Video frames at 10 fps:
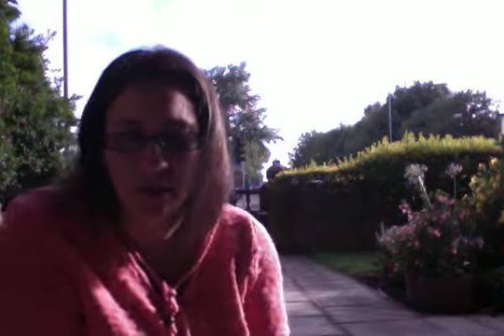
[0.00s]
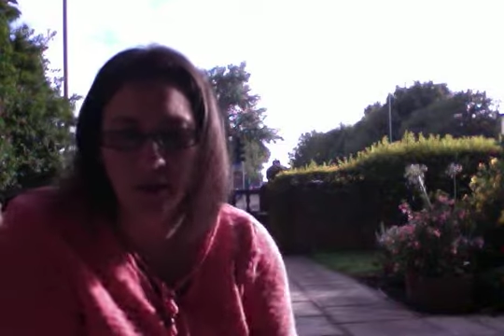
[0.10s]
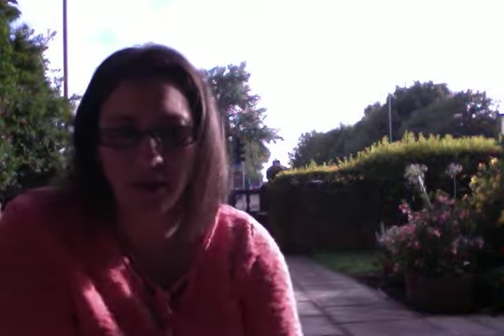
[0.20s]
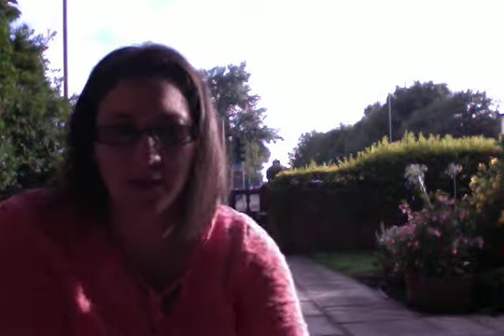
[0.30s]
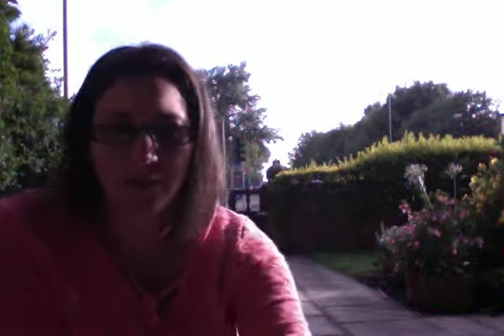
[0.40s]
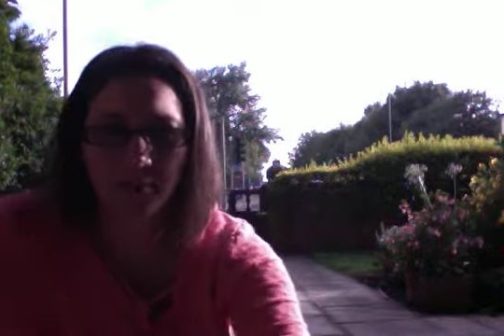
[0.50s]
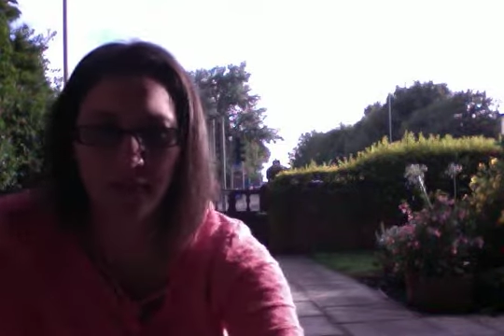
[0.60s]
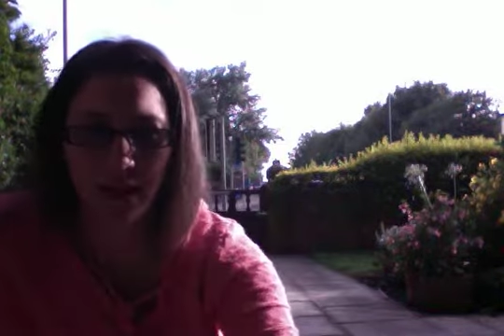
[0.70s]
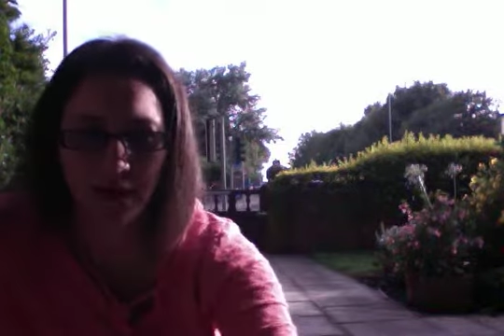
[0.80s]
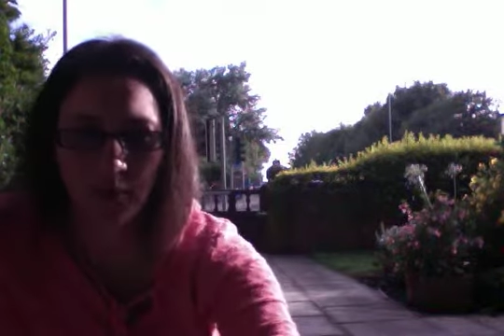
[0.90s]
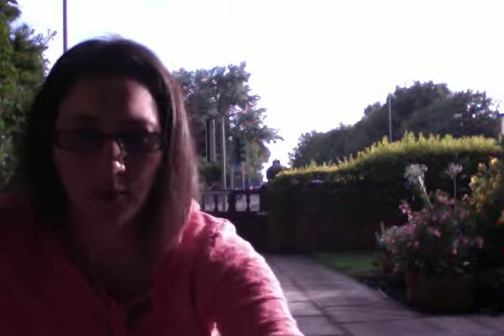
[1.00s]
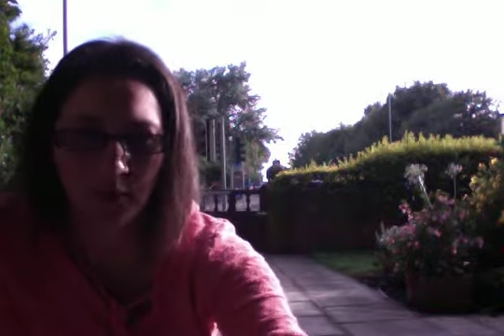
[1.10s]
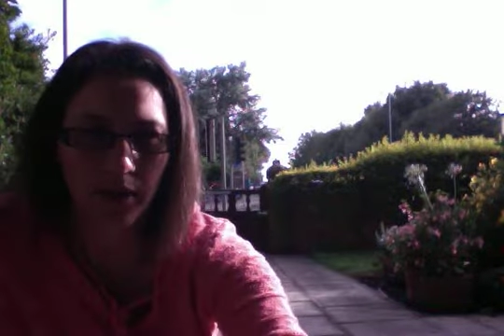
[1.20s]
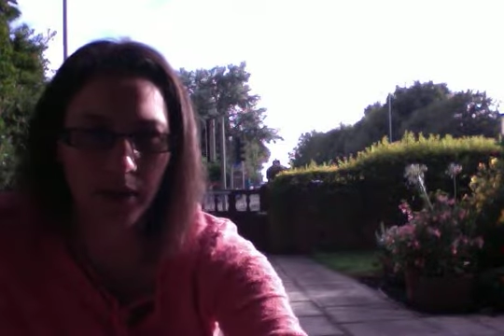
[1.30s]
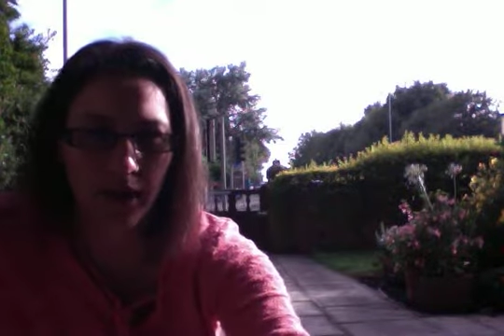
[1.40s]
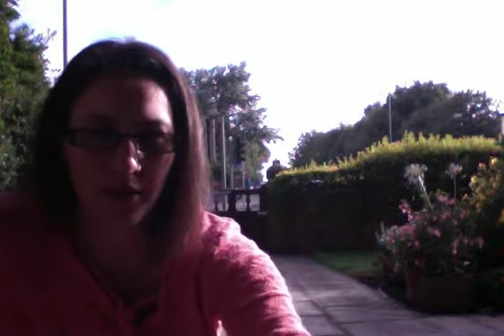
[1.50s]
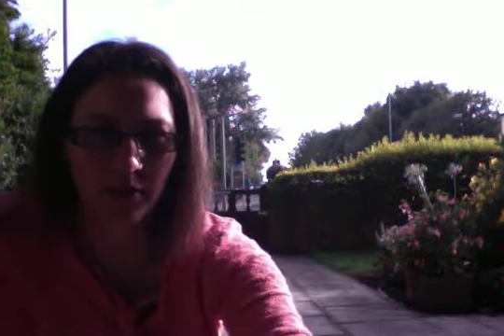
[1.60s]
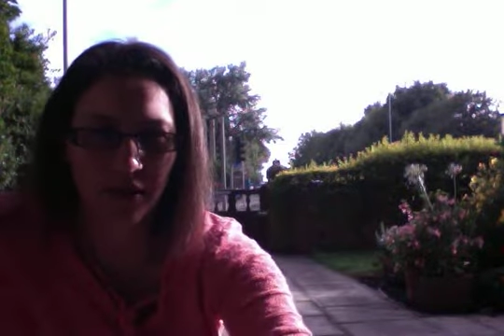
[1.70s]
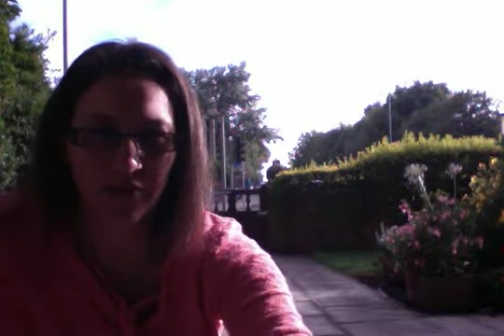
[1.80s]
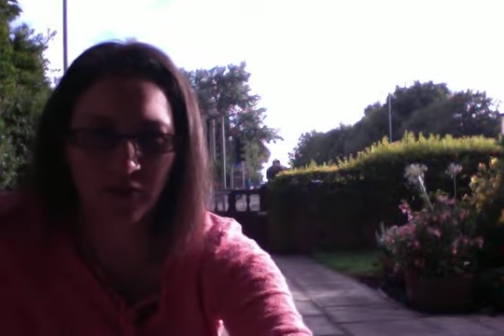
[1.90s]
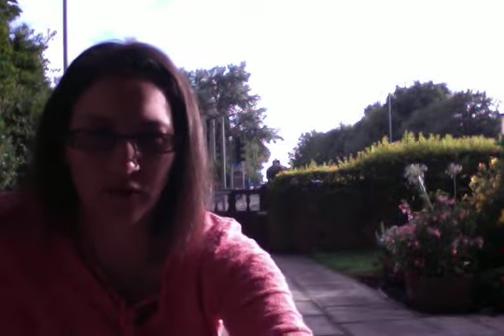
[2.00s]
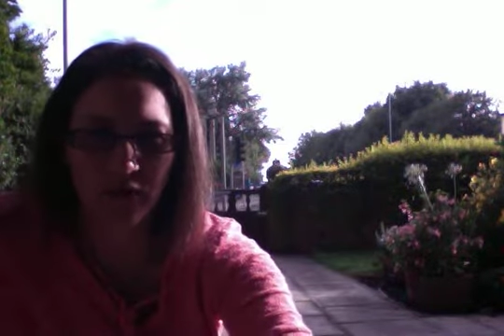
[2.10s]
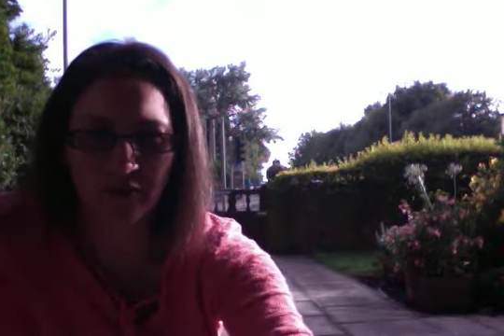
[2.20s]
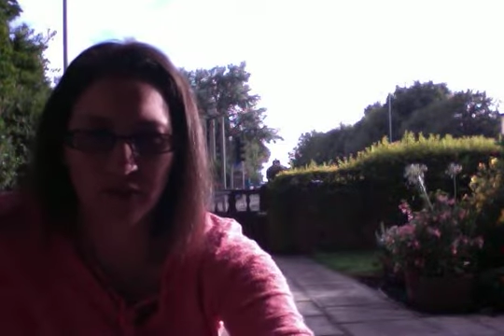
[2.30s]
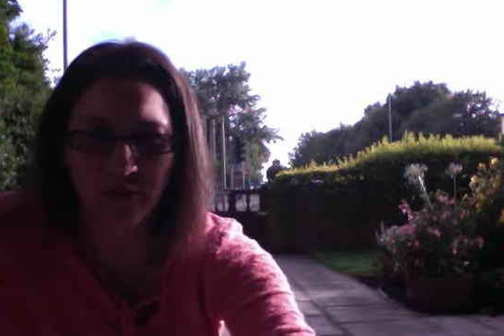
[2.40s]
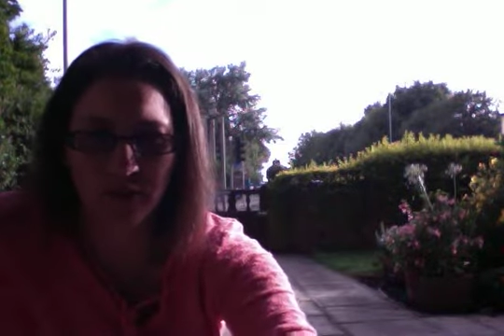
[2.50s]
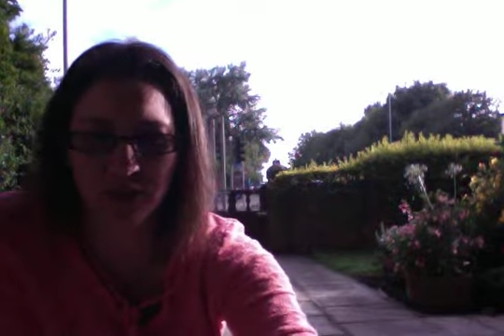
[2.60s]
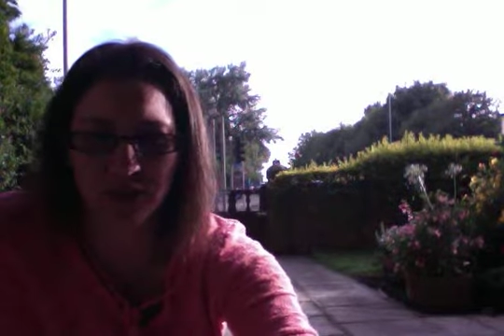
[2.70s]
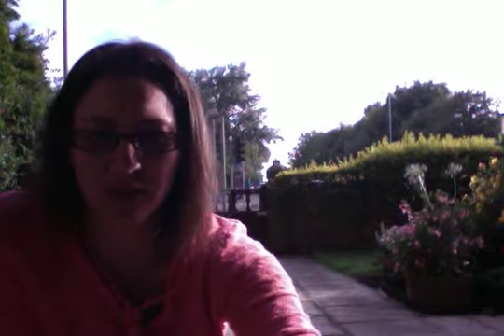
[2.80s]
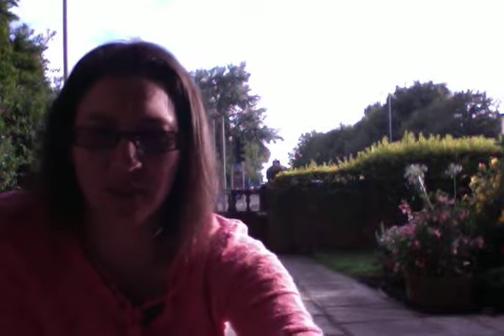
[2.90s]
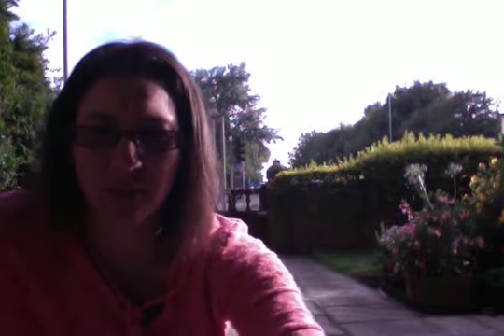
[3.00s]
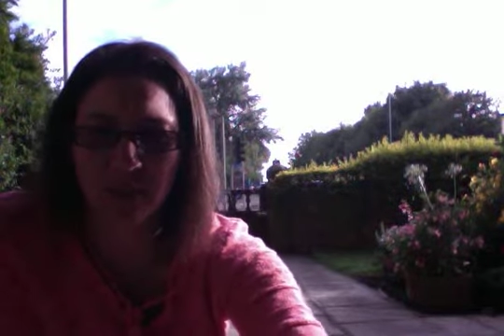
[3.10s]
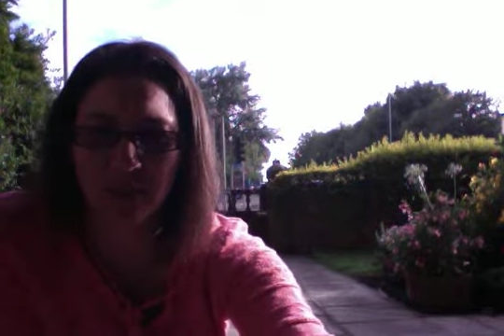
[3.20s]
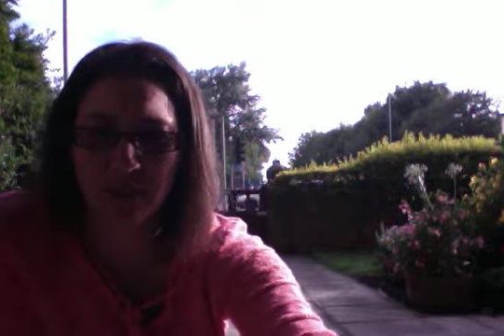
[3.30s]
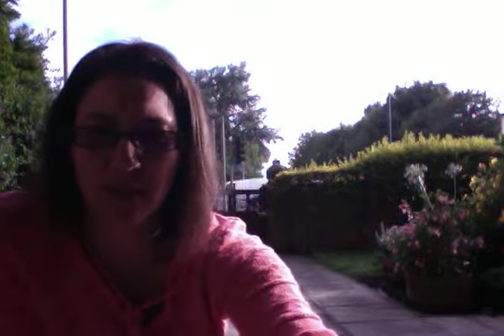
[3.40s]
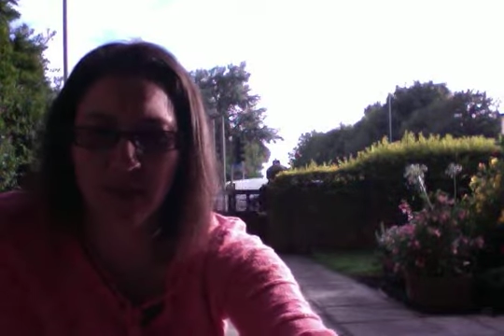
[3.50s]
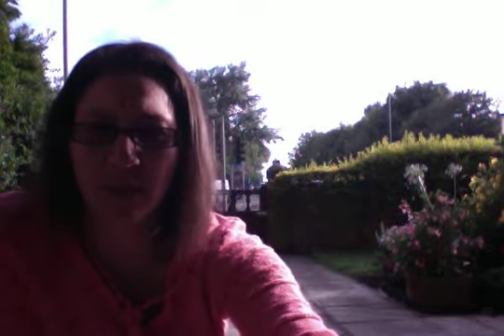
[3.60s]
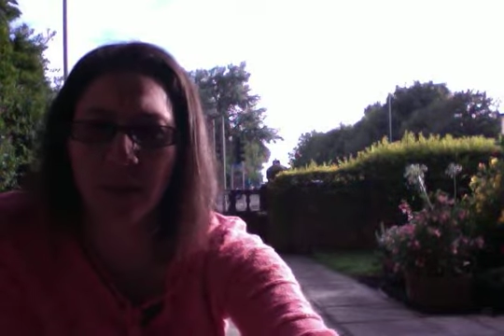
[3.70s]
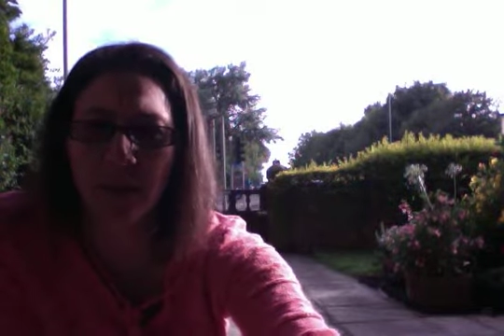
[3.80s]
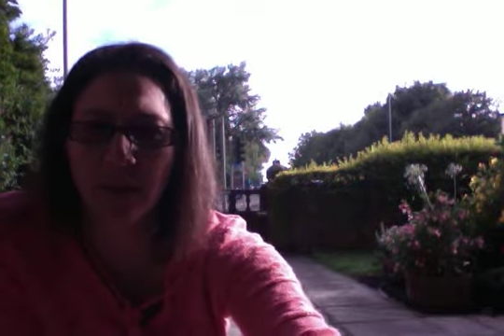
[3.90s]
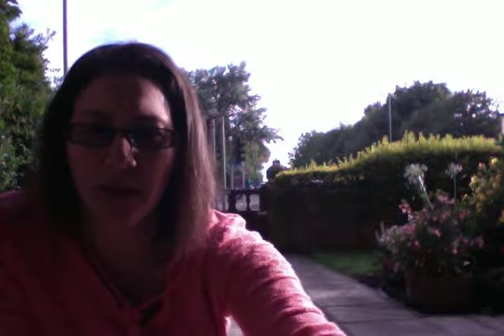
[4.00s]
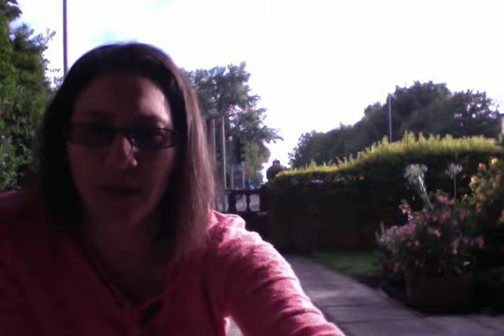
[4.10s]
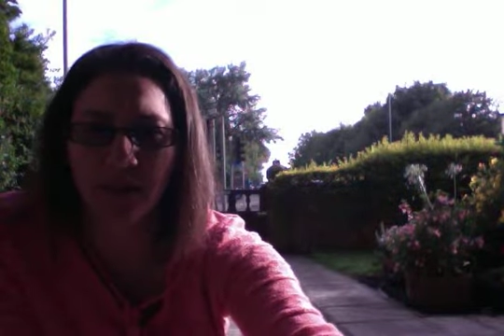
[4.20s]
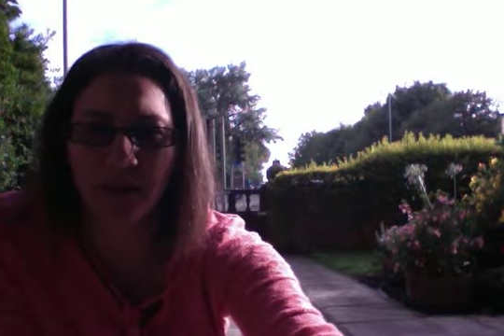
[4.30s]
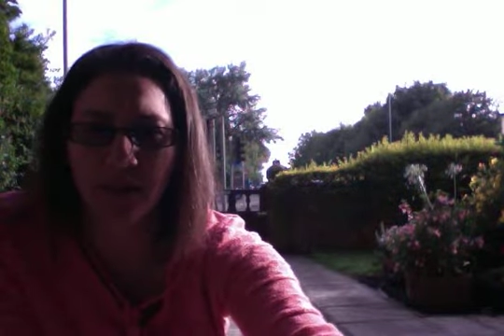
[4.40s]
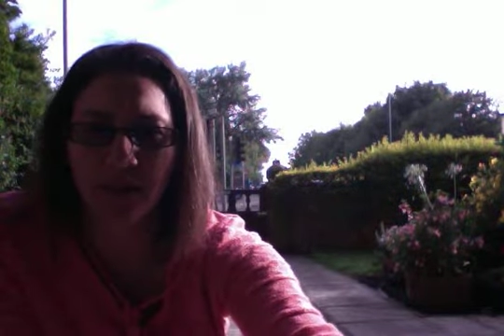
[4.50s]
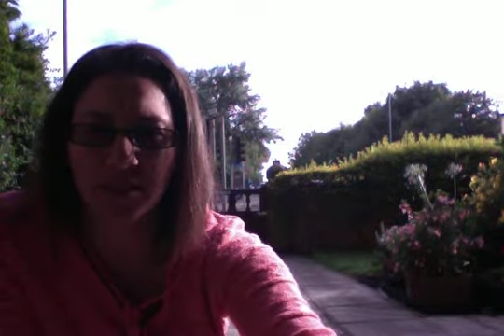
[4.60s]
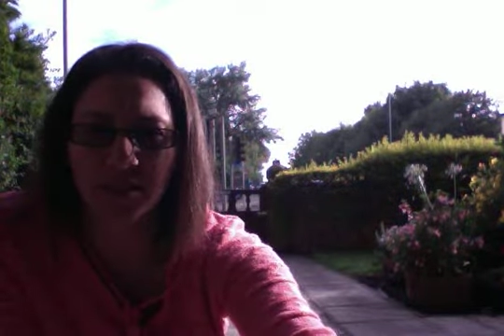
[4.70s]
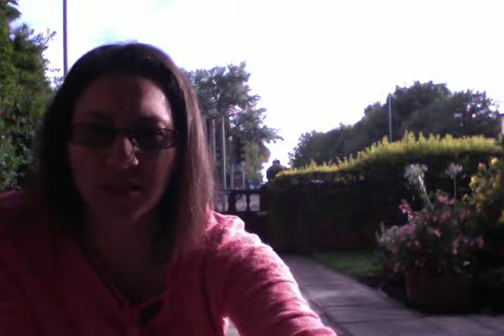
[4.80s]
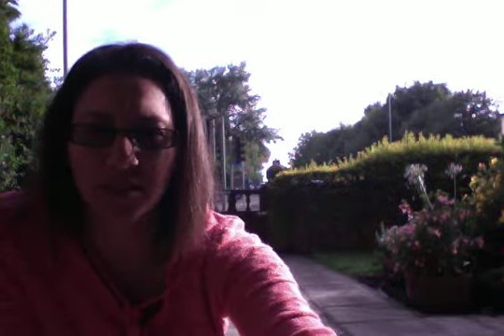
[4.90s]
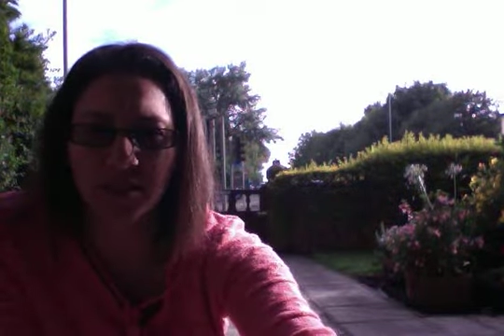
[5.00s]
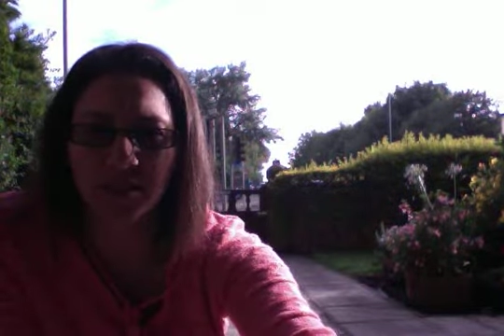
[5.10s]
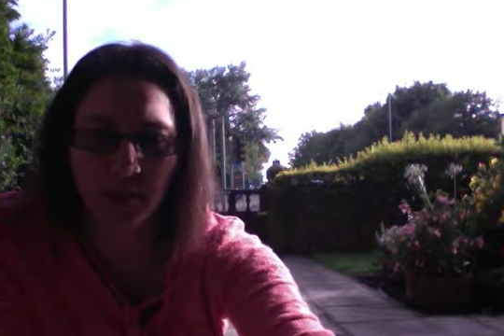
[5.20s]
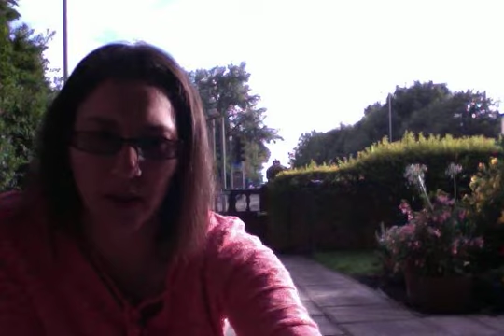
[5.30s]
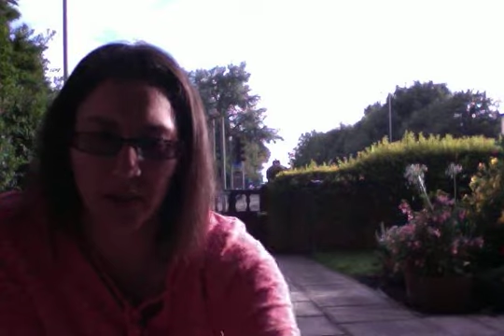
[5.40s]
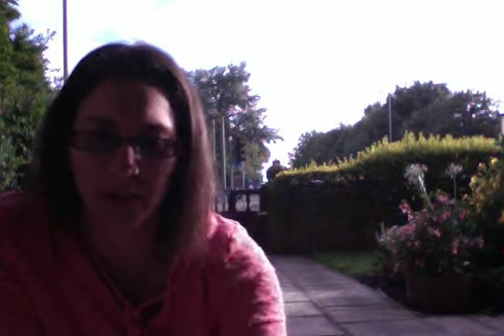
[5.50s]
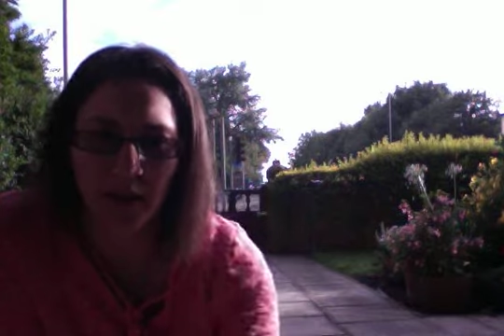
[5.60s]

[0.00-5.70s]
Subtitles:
Now we can plan for a lot of emergencies, but most of the time there's things that just pop up.